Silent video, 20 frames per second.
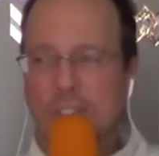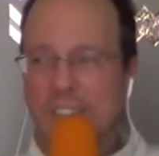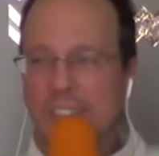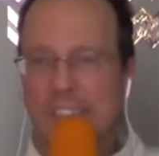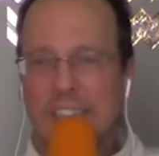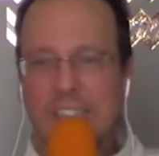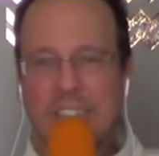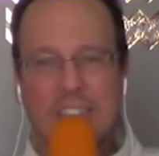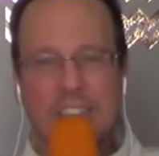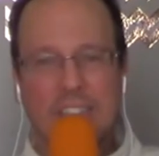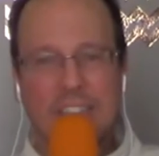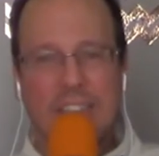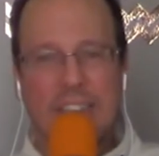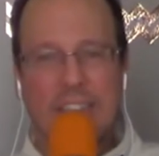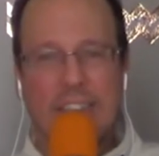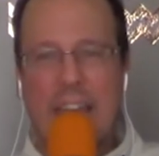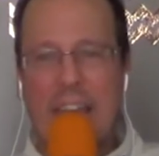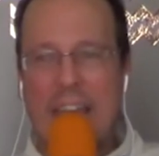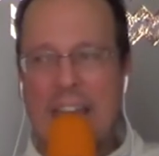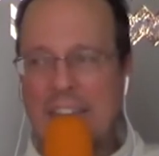tits
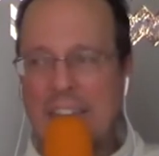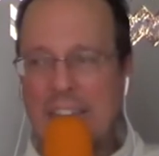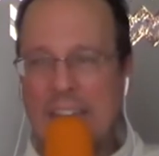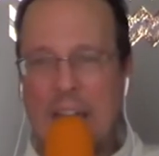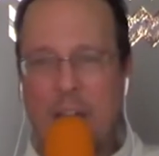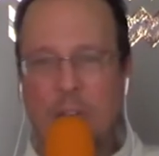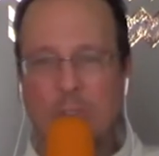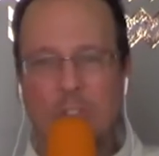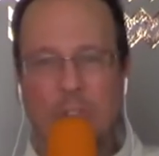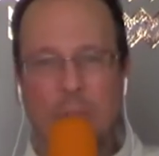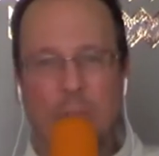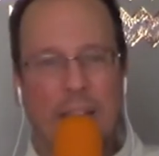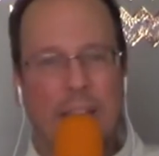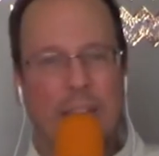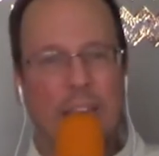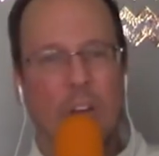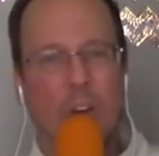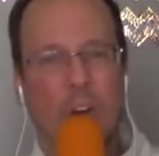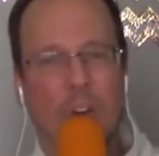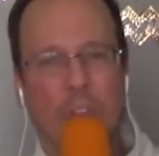like hanging out and
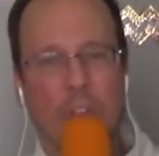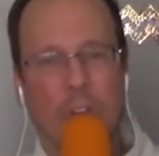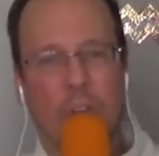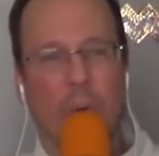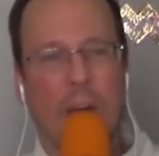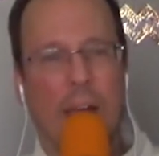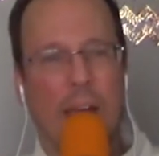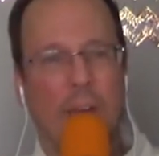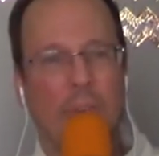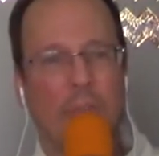dragging on the ground?